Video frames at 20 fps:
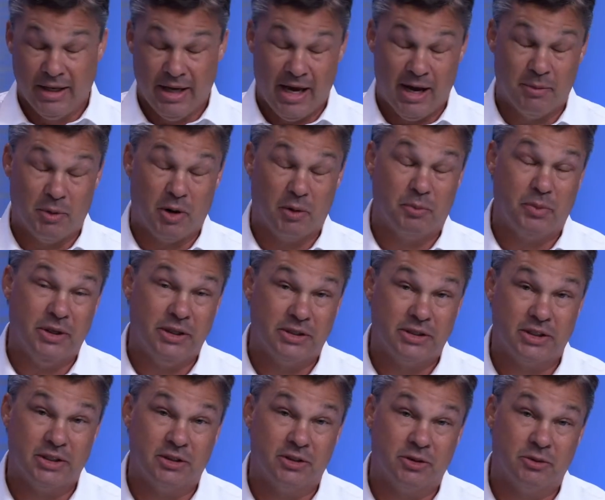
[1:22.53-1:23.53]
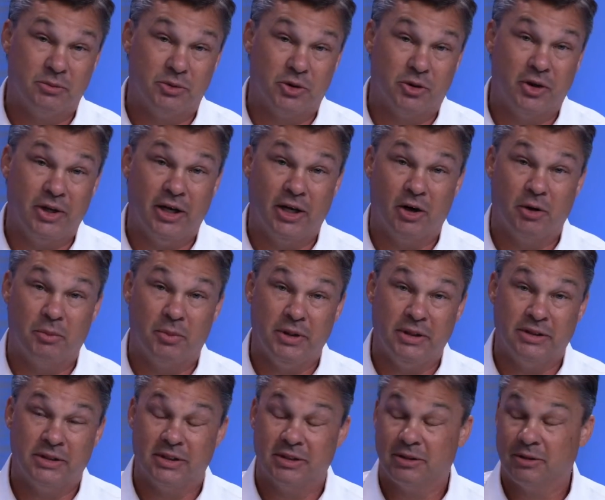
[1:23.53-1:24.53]
MRP systems or ERP
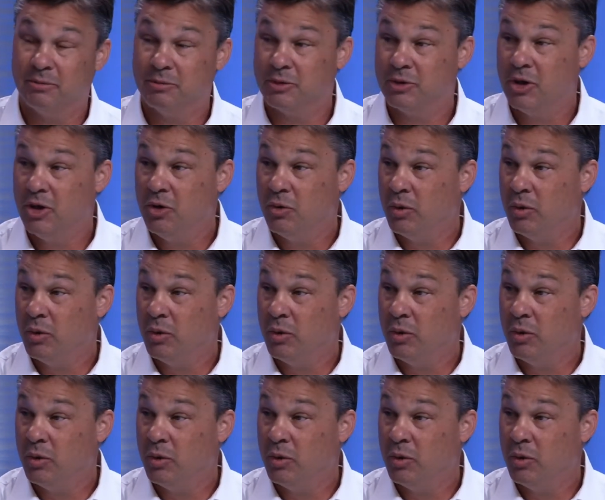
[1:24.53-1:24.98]
systems,